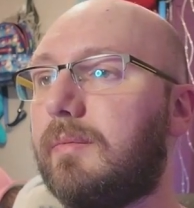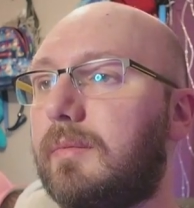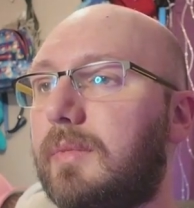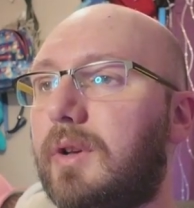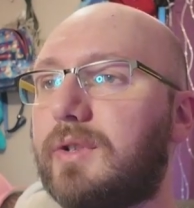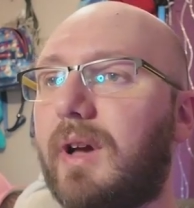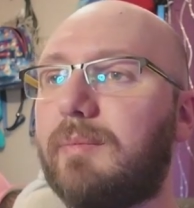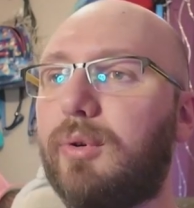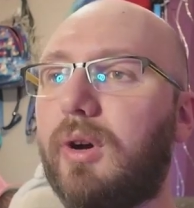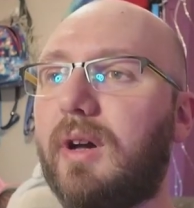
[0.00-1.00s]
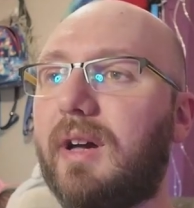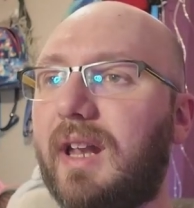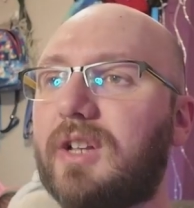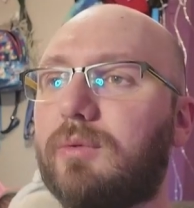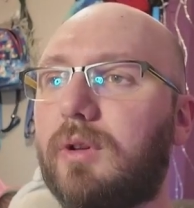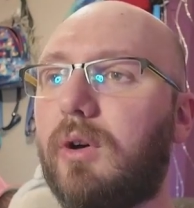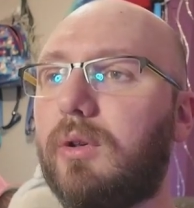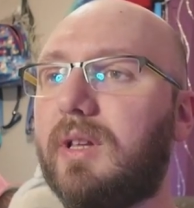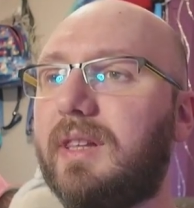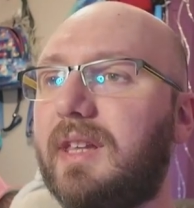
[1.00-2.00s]
Also, I'd put an actual
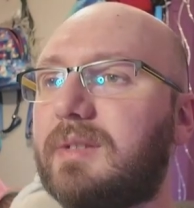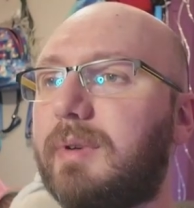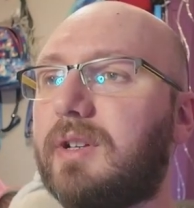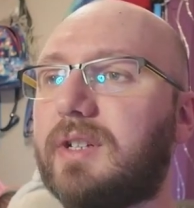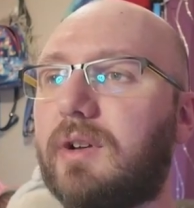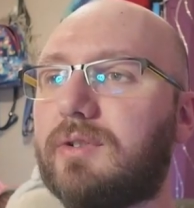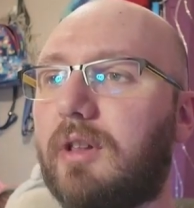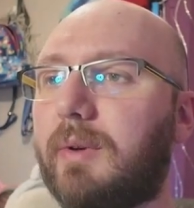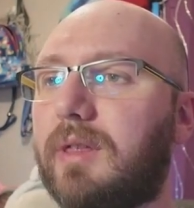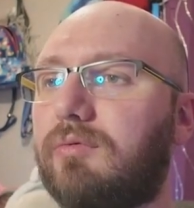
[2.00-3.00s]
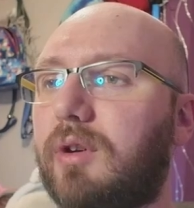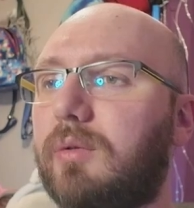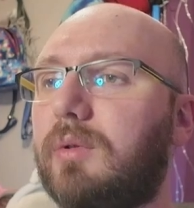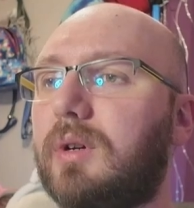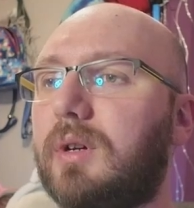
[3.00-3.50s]
hole in this because it goes all the way through.